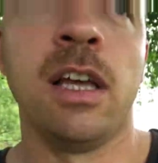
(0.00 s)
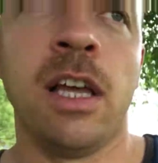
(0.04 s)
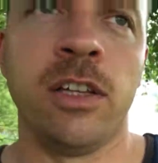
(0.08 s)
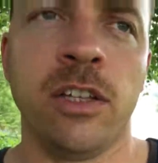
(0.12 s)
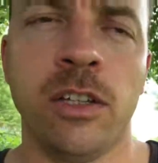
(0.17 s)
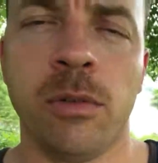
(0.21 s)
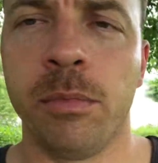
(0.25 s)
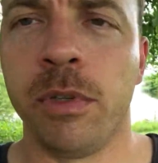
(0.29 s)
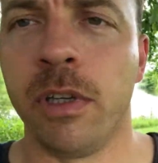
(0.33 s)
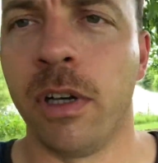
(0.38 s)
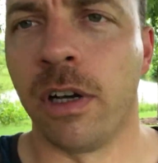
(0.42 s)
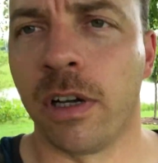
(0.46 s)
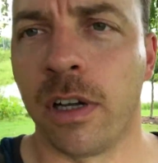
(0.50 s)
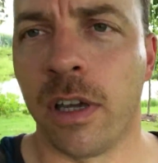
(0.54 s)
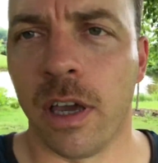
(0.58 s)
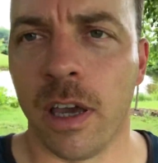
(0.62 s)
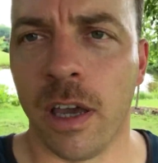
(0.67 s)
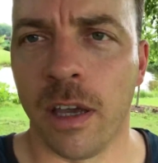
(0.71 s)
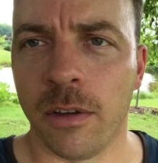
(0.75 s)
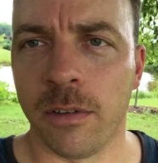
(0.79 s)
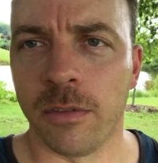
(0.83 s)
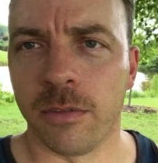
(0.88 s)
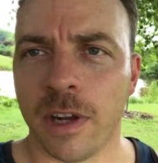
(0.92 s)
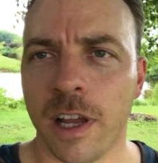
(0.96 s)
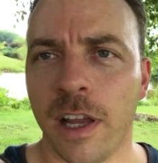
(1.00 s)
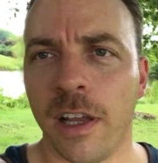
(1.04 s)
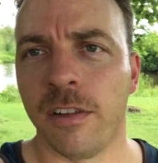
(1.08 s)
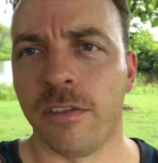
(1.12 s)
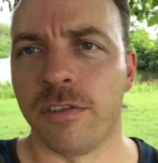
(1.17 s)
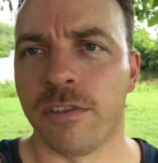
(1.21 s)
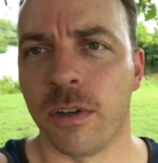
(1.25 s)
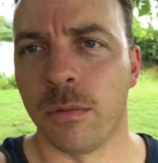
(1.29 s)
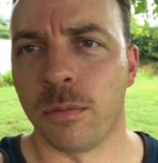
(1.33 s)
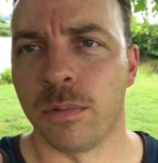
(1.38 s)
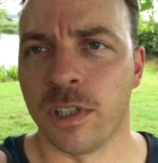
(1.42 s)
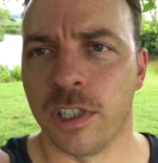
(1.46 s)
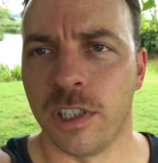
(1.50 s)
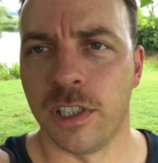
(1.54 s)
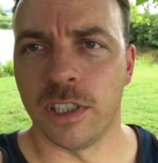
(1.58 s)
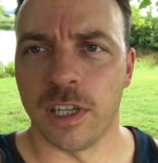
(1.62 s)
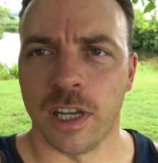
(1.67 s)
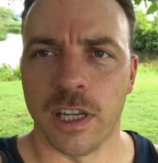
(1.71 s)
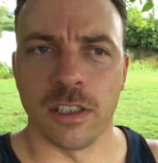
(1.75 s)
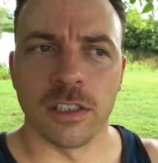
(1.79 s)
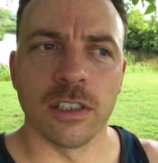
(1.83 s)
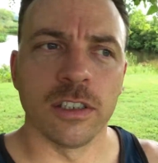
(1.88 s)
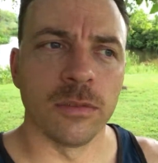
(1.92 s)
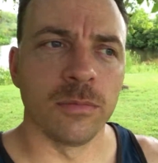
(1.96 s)
and you'll be okay, right, for
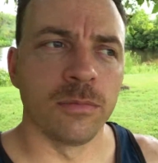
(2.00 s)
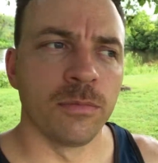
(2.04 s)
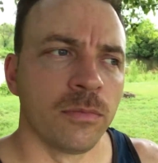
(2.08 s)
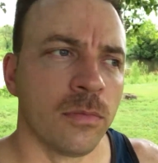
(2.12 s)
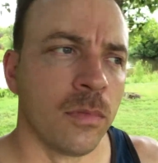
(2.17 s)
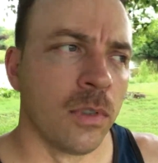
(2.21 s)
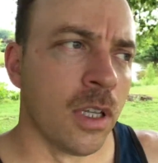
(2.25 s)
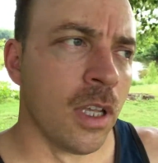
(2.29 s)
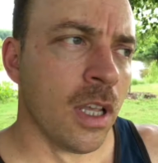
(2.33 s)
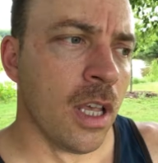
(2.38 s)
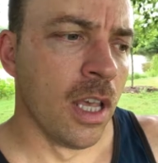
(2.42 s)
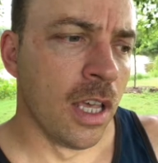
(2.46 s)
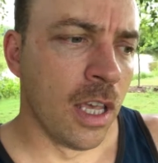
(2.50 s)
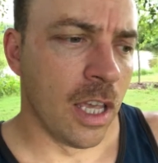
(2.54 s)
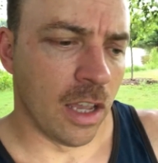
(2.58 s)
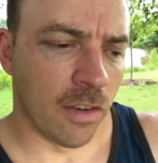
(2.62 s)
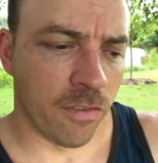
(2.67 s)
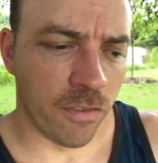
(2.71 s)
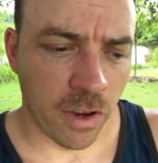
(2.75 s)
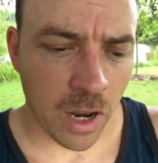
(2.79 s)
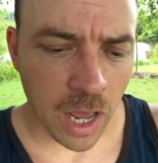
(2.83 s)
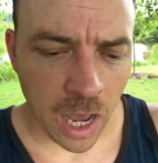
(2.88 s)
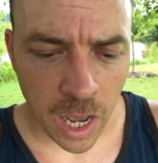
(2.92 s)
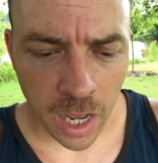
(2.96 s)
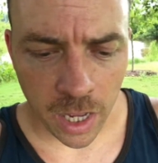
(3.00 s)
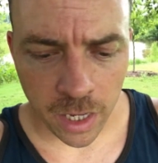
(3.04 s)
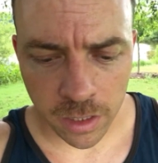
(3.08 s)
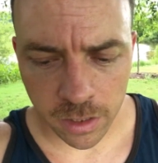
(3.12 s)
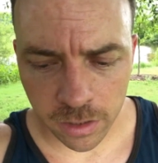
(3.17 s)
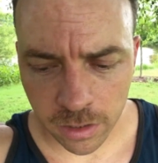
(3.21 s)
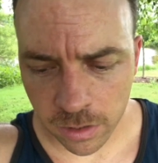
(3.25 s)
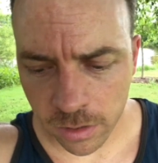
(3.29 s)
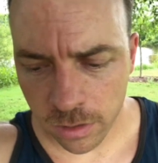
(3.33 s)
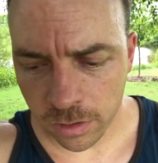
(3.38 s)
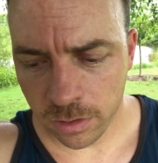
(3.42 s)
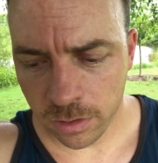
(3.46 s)
appreciation. If not,